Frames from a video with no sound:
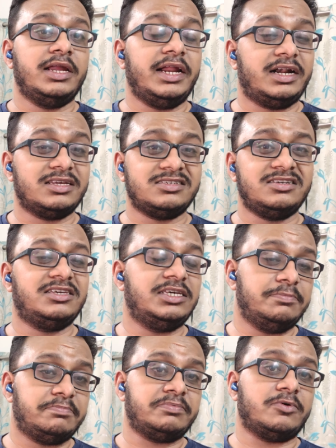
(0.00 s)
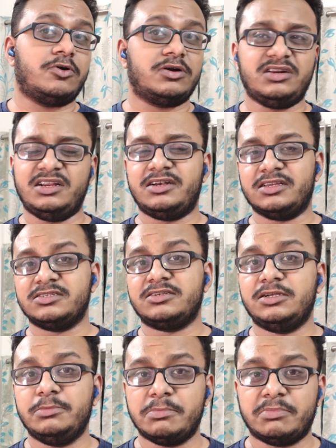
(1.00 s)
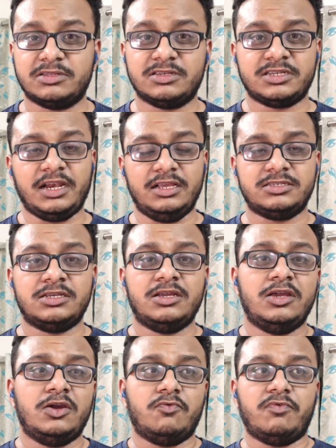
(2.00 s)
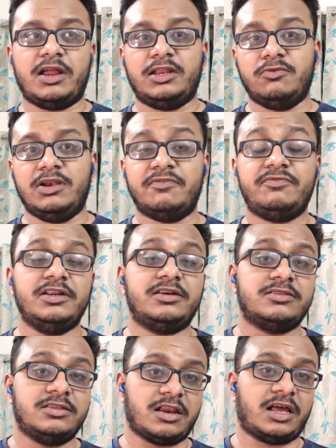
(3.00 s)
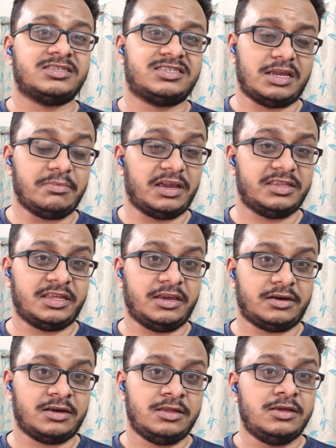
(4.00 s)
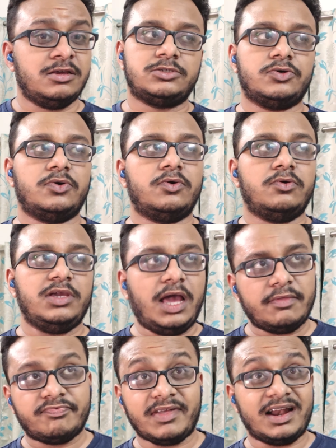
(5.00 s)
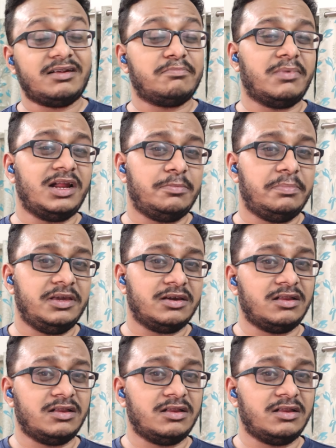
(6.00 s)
It doesn't keep or it doesn't remember the settings where you left it the last time, I think. So yeah, that might be